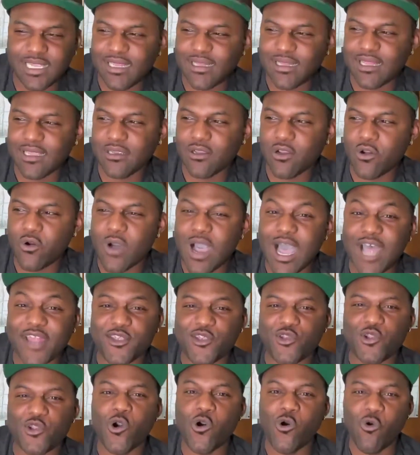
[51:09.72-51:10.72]
like, oh, I
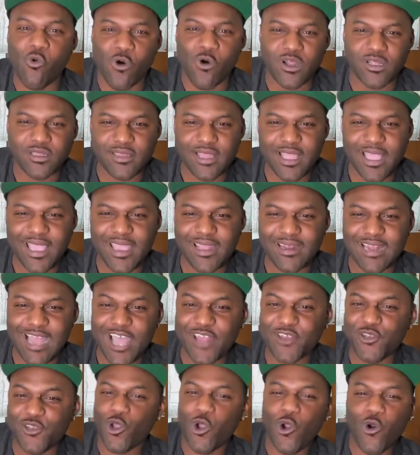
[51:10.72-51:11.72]
don't want that. I
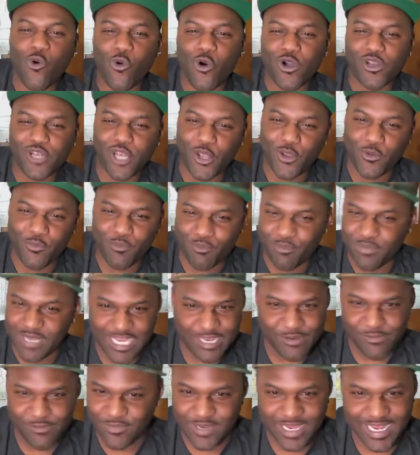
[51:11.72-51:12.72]
don't want to
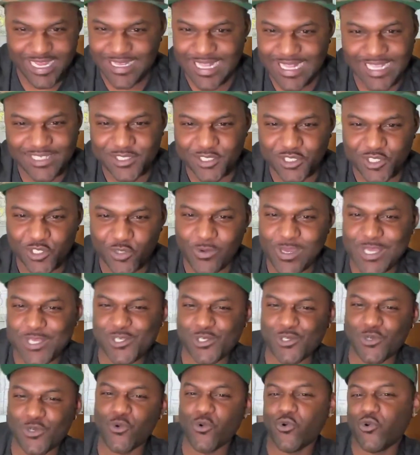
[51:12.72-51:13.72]
be in that
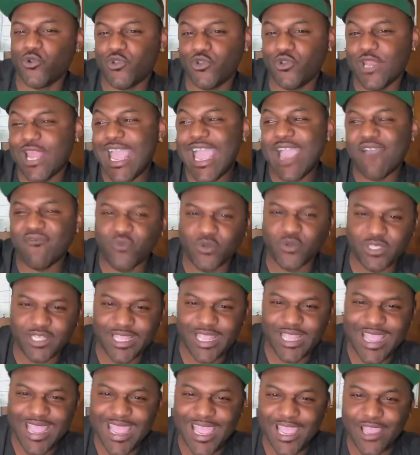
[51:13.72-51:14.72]
situation or have what they
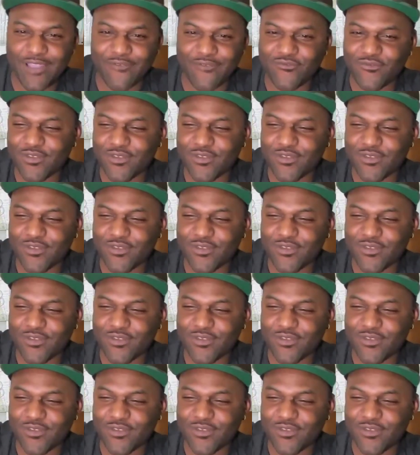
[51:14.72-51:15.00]
have.